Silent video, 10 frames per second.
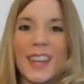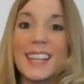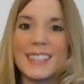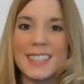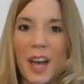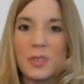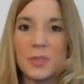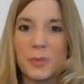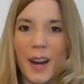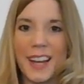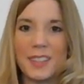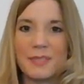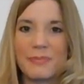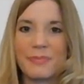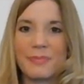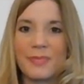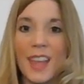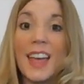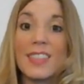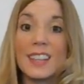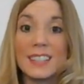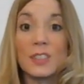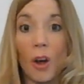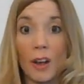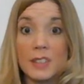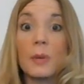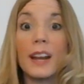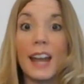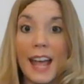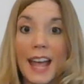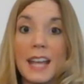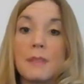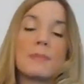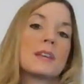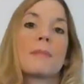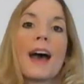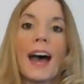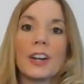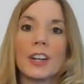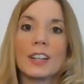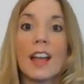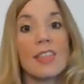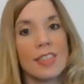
It sounds right. This is also an A-B pattern.